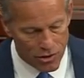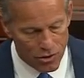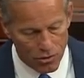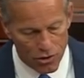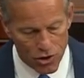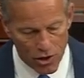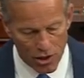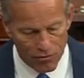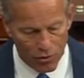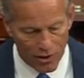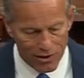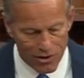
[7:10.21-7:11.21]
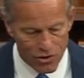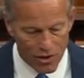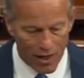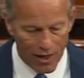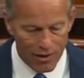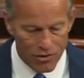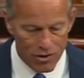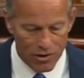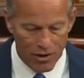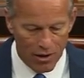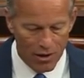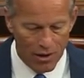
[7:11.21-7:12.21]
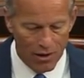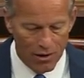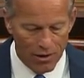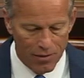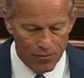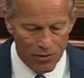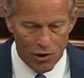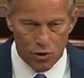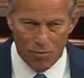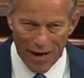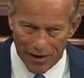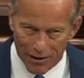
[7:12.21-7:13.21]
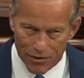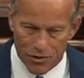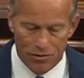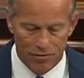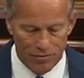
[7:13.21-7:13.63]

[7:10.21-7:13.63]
to achieve what it decides is balance?